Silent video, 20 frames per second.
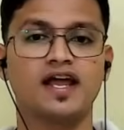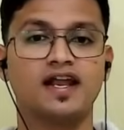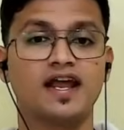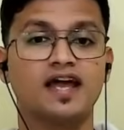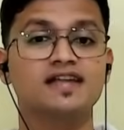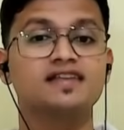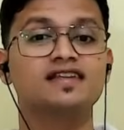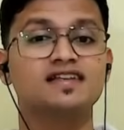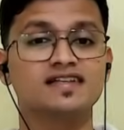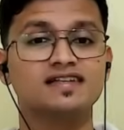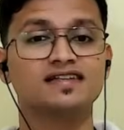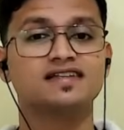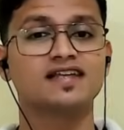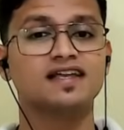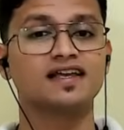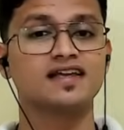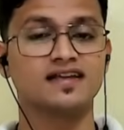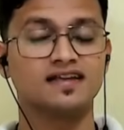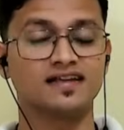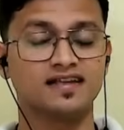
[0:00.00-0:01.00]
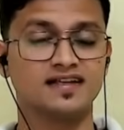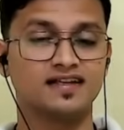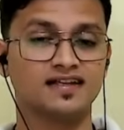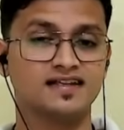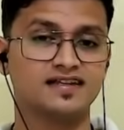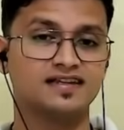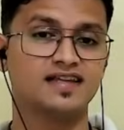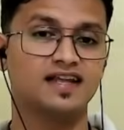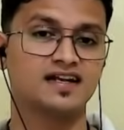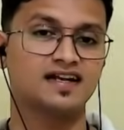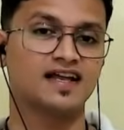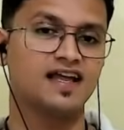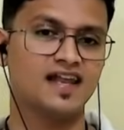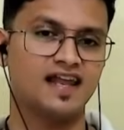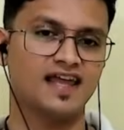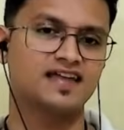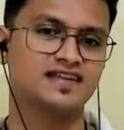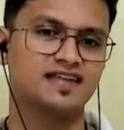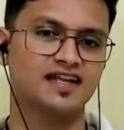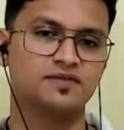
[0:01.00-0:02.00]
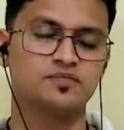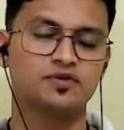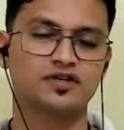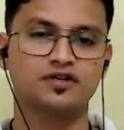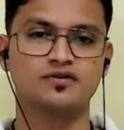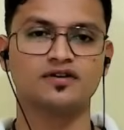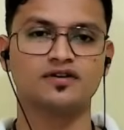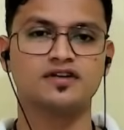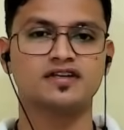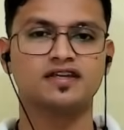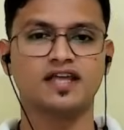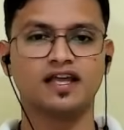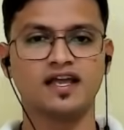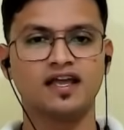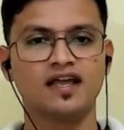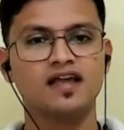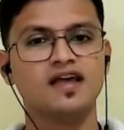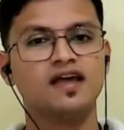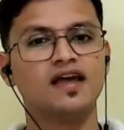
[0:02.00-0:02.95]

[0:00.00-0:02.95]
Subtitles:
And I think that guy liked that particular thing.